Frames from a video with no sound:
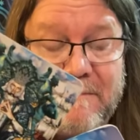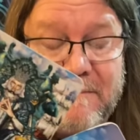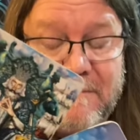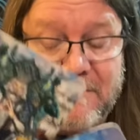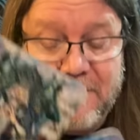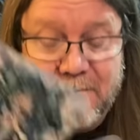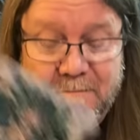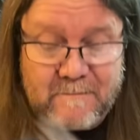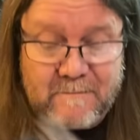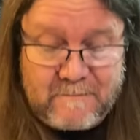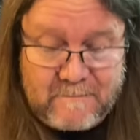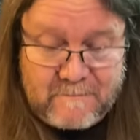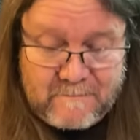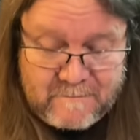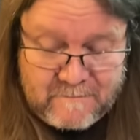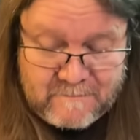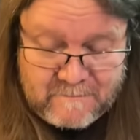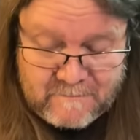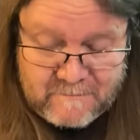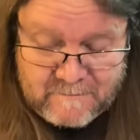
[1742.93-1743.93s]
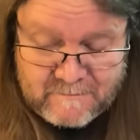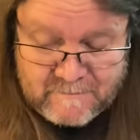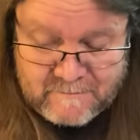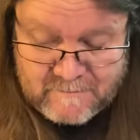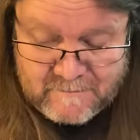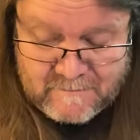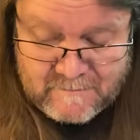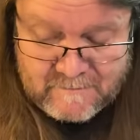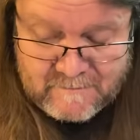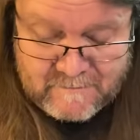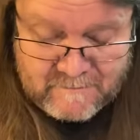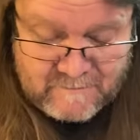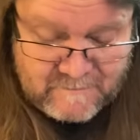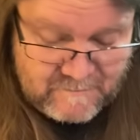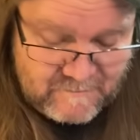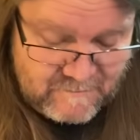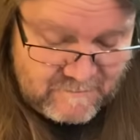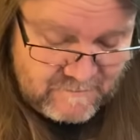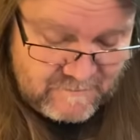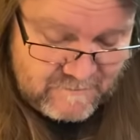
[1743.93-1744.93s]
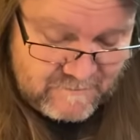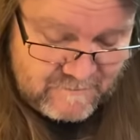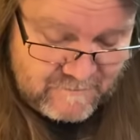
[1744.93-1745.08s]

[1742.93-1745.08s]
(no one is talking)